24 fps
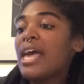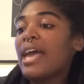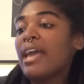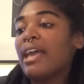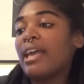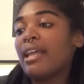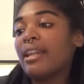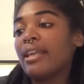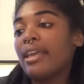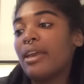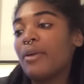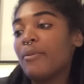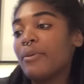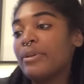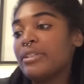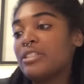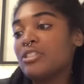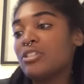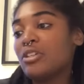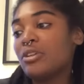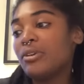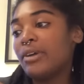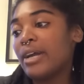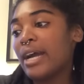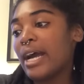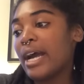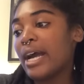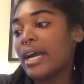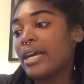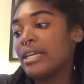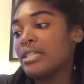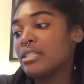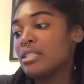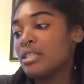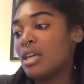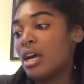And can't wait to show you
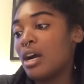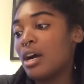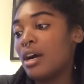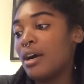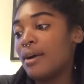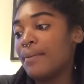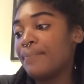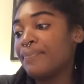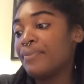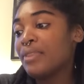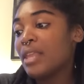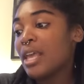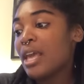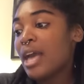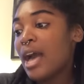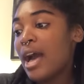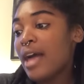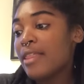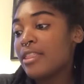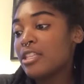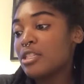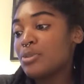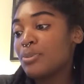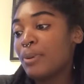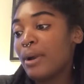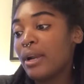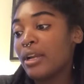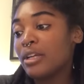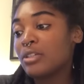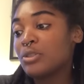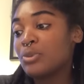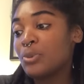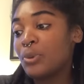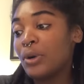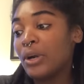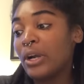guys um, how these
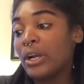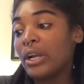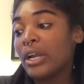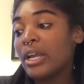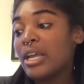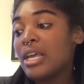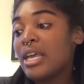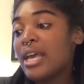products work.